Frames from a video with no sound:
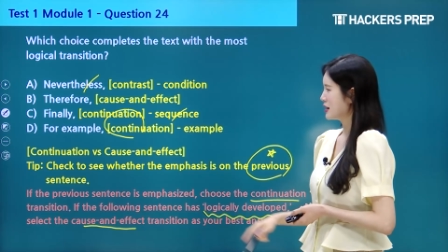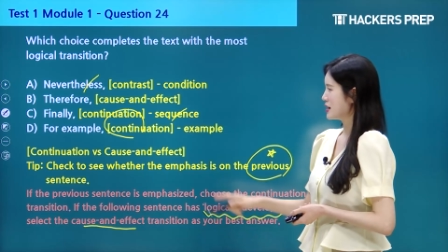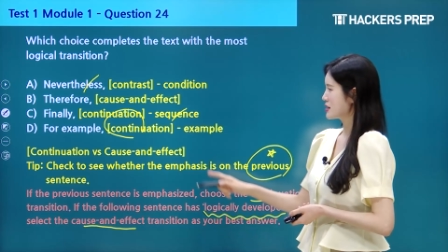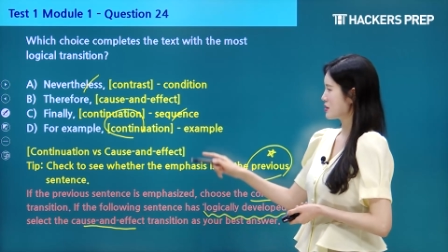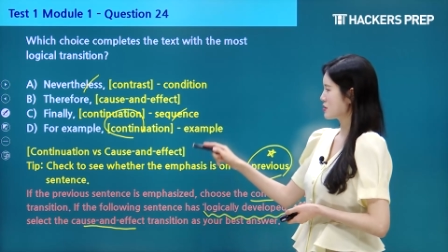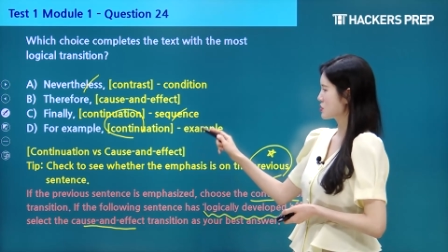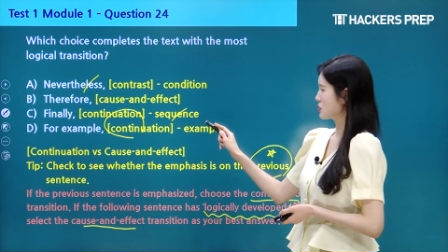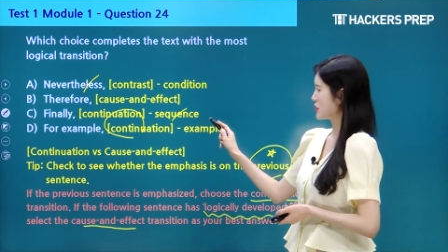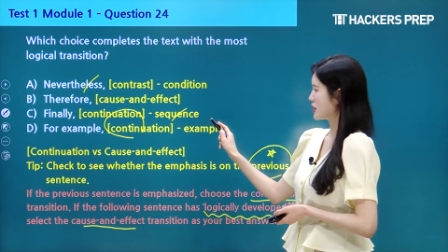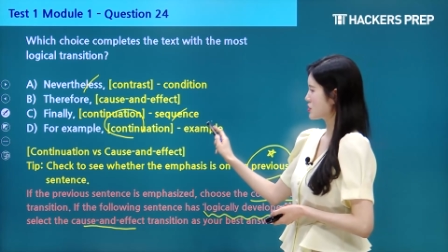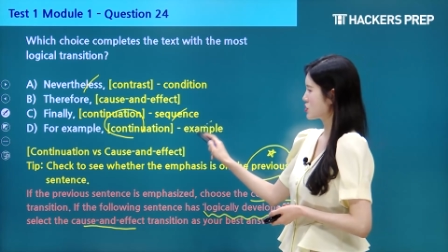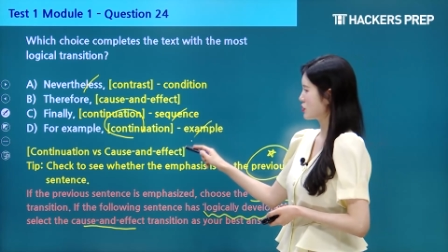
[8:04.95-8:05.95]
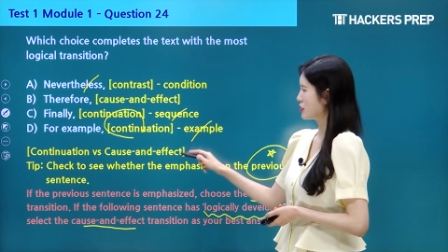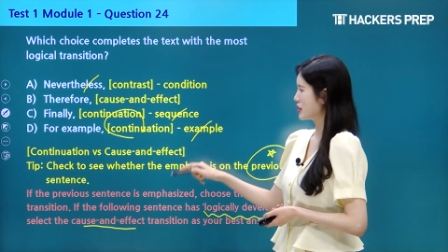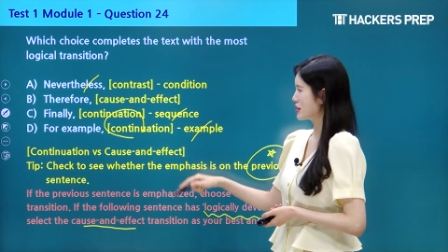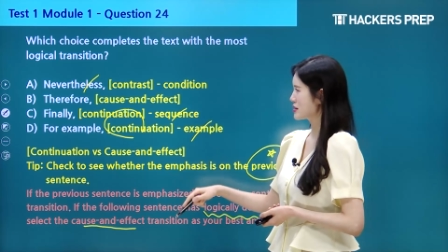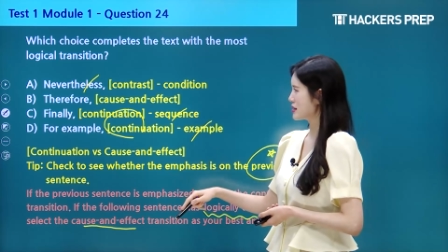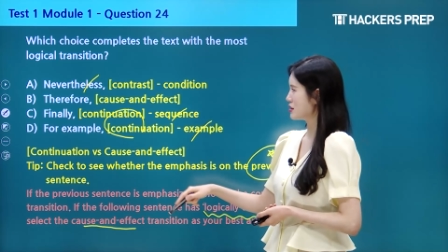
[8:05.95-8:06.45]
It's also not showing
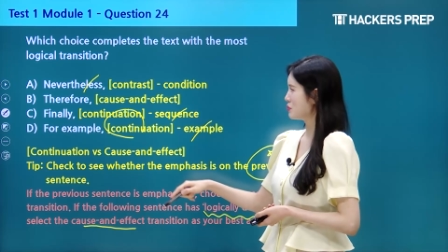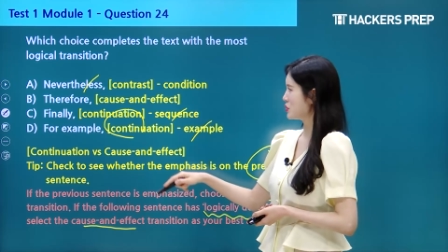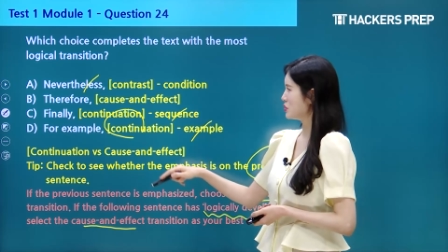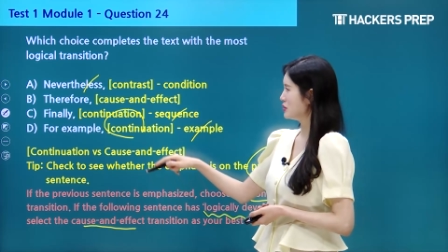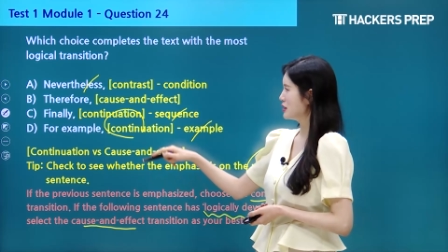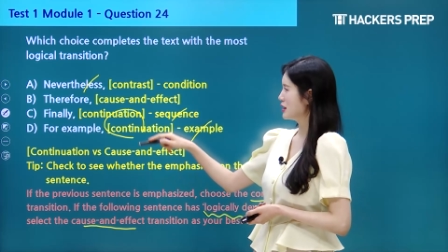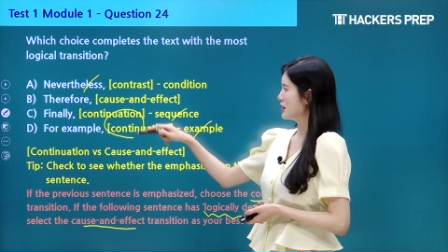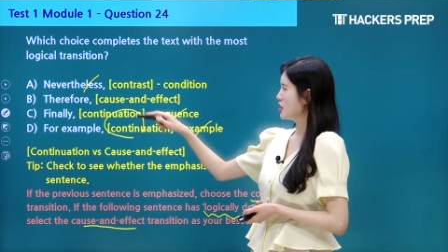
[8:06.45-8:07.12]
example,